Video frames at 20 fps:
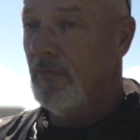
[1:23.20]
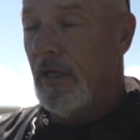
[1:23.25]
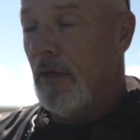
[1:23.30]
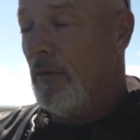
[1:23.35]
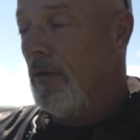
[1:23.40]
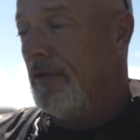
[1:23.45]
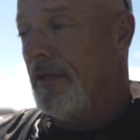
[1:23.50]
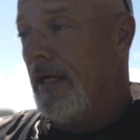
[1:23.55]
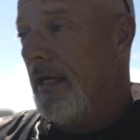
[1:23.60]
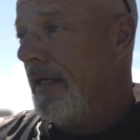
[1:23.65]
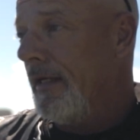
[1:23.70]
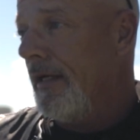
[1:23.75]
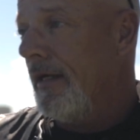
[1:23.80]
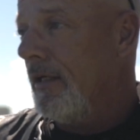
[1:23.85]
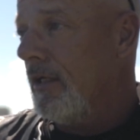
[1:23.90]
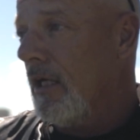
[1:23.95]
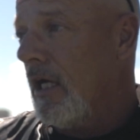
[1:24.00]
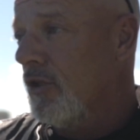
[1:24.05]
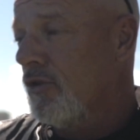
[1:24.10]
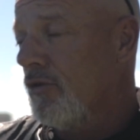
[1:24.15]
I don't want to take it,
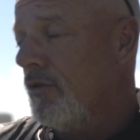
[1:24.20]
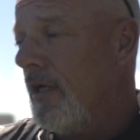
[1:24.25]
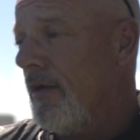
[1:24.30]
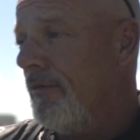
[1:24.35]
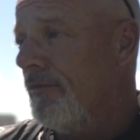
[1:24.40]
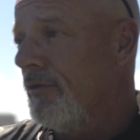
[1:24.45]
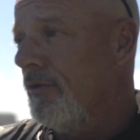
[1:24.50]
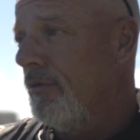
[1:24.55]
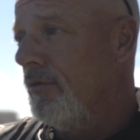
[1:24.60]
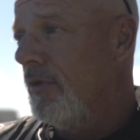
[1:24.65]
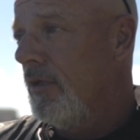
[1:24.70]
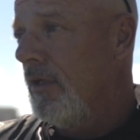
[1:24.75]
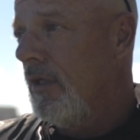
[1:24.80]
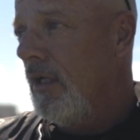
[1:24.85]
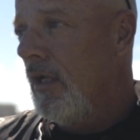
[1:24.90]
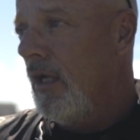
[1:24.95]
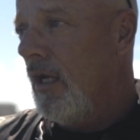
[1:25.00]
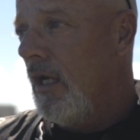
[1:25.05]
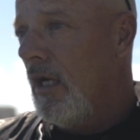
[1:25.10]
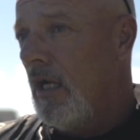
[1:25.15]
I shouldn't have to.
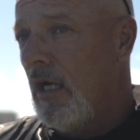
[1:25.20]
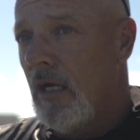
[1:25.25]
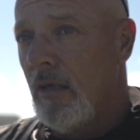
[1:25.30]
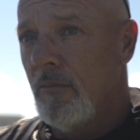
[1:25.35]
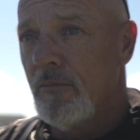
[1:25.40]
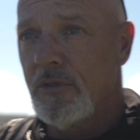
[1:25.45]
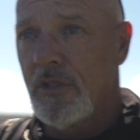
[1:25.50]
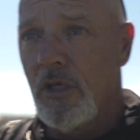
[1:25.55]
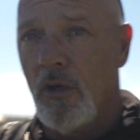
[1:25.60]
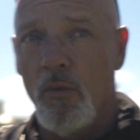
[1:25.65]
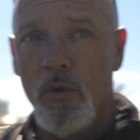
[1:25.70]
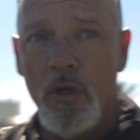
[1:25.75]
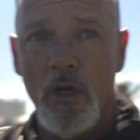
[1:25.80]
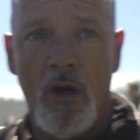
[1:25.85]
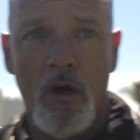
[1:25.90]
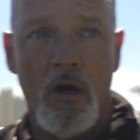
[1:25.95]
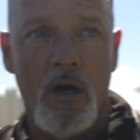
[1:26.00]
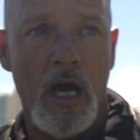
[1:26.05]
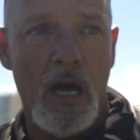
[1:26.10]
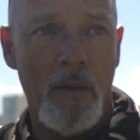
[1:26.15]
So we
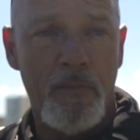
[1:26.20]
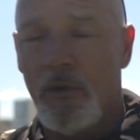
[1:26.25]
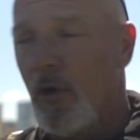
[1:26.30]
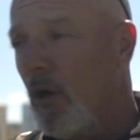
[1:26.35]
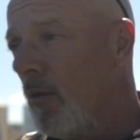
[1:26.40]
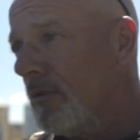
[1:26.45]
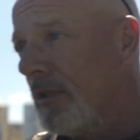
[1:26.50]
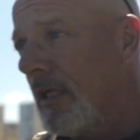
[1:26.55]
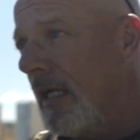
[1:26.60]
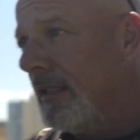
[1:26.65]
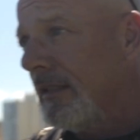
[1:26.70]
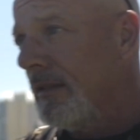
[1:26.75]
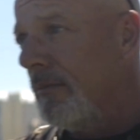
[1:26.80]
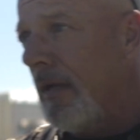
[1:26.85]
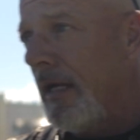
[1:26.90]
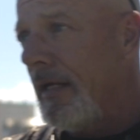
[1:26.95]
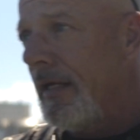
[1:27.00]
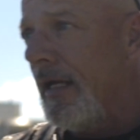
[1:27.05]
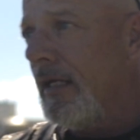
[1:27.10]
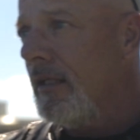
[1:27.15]
are up in arms against the
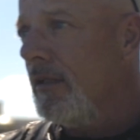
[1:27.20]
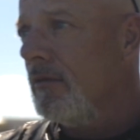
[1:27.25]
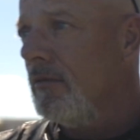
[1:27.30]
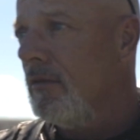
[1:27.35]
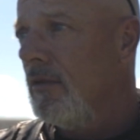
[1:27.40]
mandate.